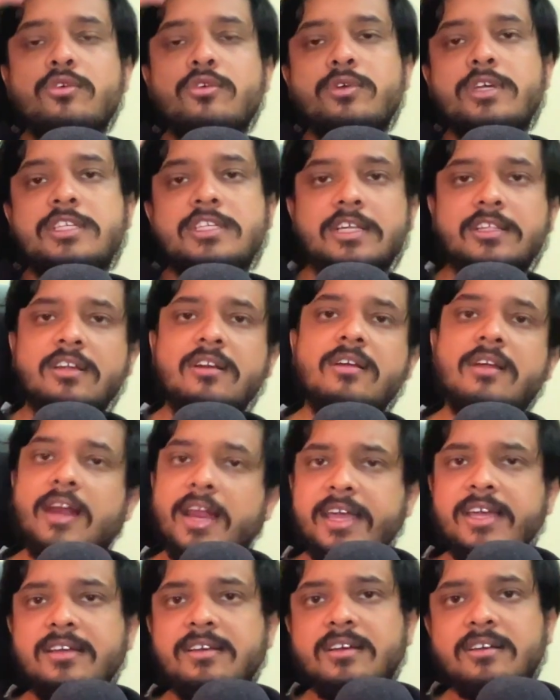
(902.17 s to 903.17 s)
to each other
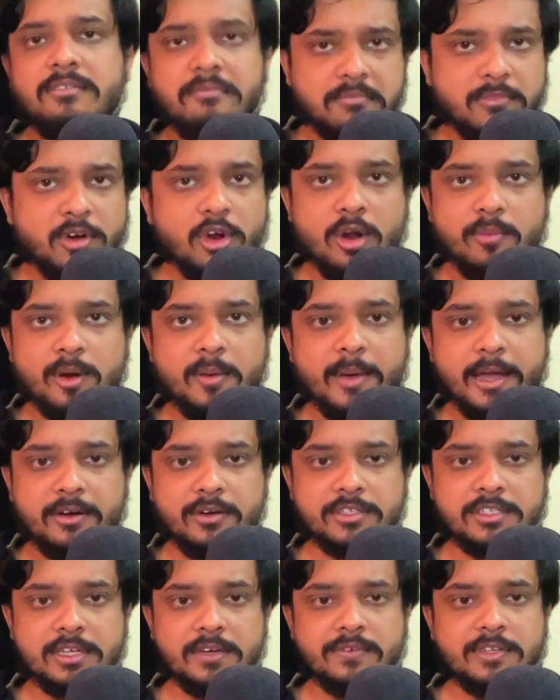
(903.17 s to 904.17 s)
like normal
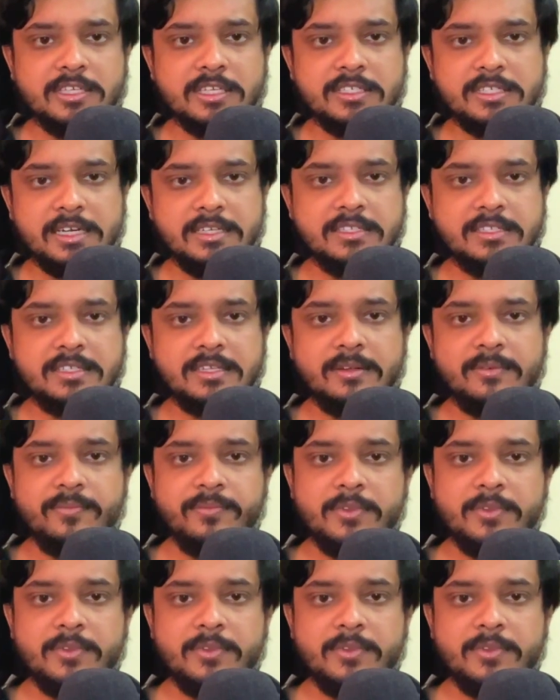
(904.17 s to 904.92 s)
microservices does.